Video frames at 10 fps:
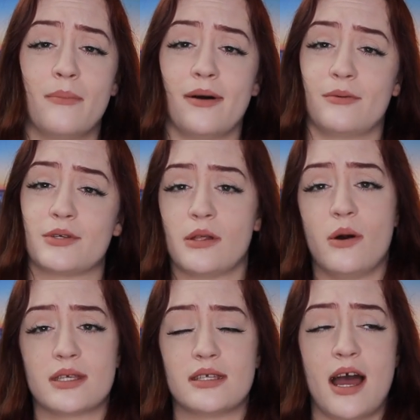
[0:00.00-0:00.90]
But it was
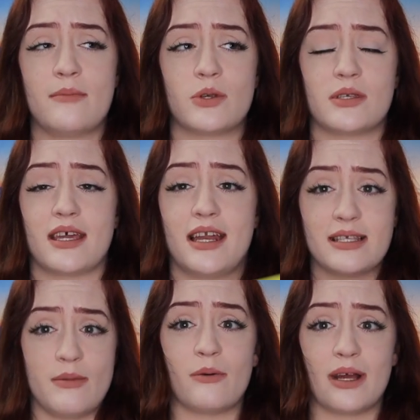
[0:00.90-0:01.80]
closing time, so I was like, can
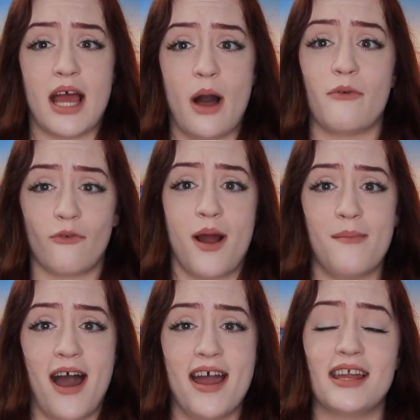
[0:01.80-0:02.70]
I smell it right now before
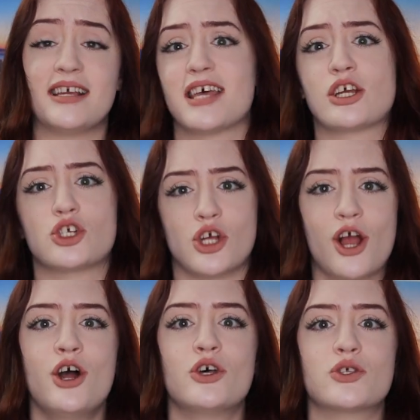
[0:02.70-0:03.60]
I buy it? And he's like, sure.